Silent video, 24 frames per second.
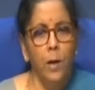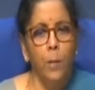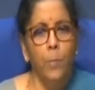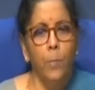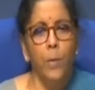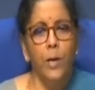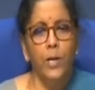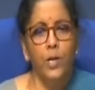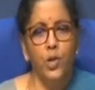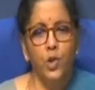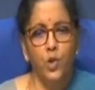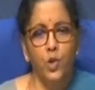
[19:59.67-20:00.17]

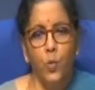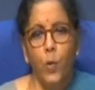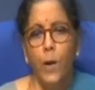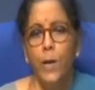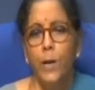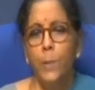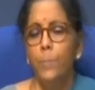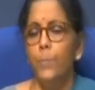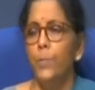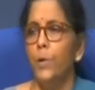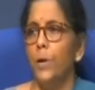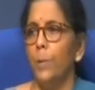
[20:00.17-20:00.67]
but
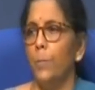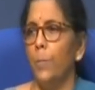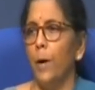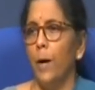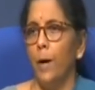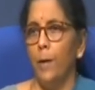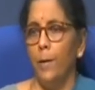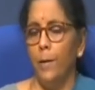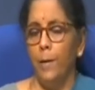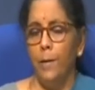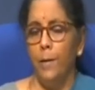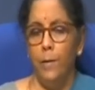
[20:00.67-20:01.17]
Swayam
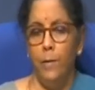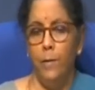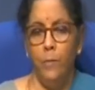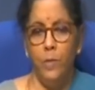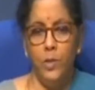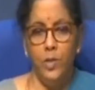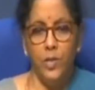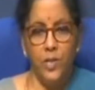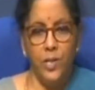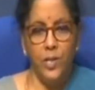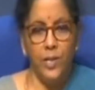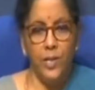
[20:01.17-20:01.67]
Prabha, which is a